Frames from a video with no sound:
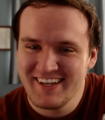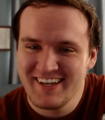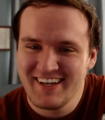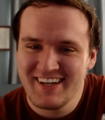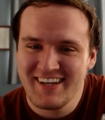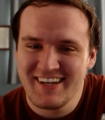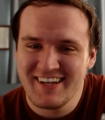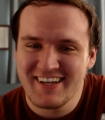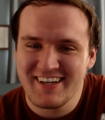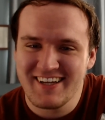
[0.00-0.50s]

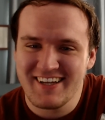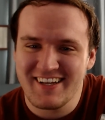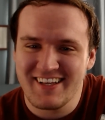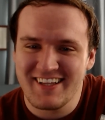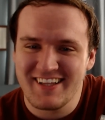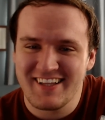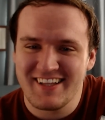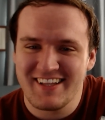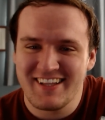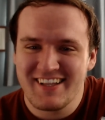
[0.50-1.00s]
Become
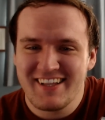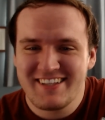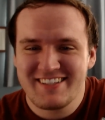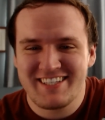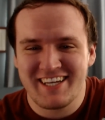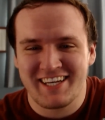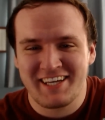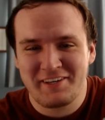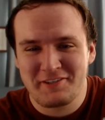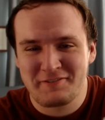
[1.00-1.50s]
proper rivals.
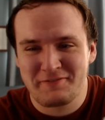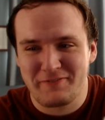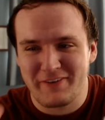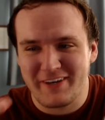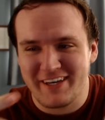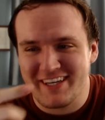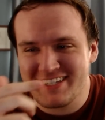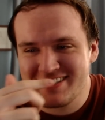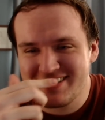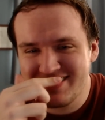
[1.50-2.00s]
Deku's
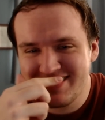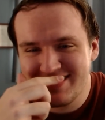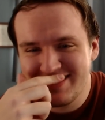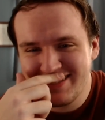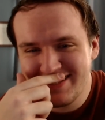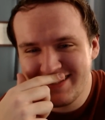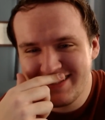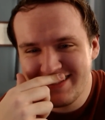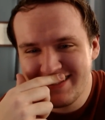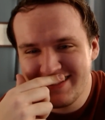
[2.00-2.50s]
face.
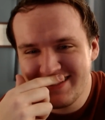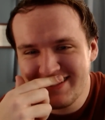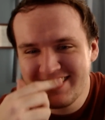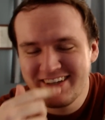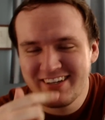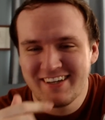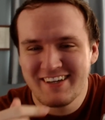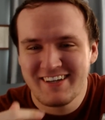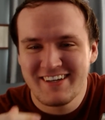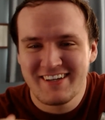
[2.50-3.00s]
In the way
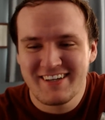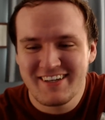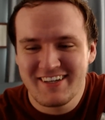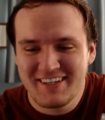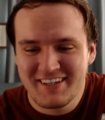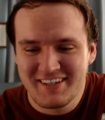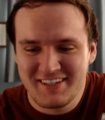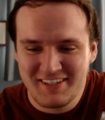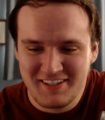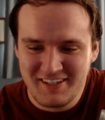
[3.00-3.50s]
that they weren't
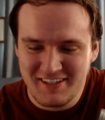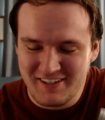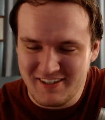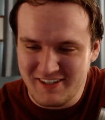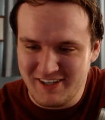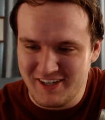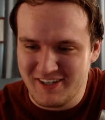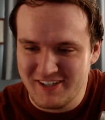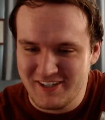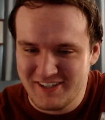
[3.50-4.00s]

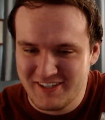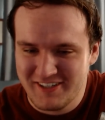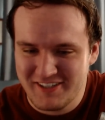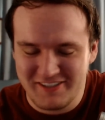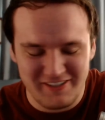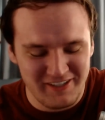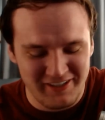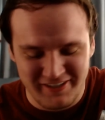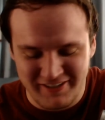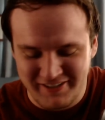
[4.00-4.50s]

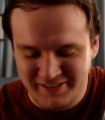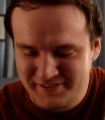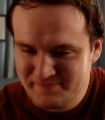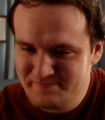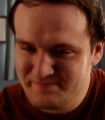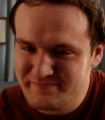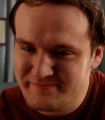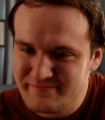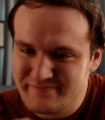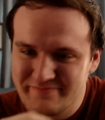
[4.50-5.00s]
before.
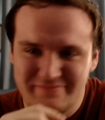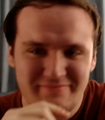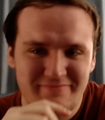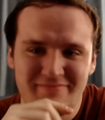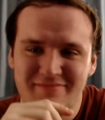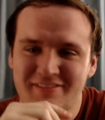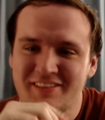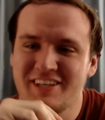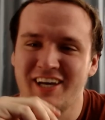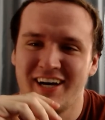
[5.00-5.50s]

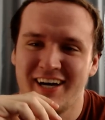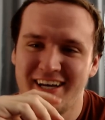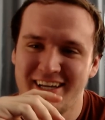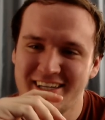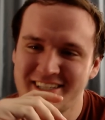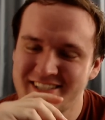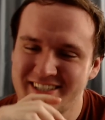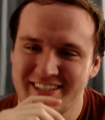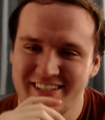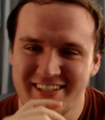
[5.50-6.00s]

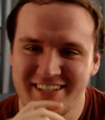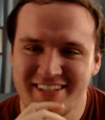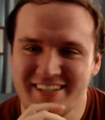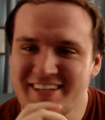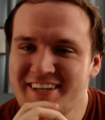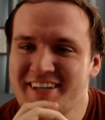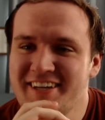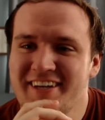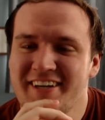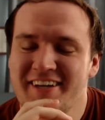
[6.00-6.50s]
Gosh.
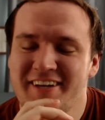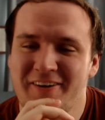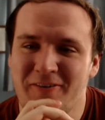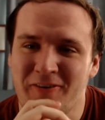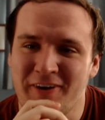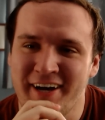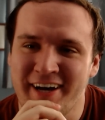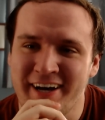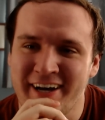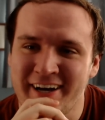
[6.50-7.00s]

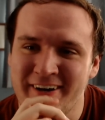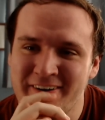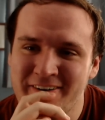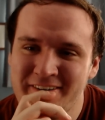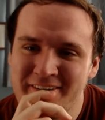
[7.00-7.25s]
Wow.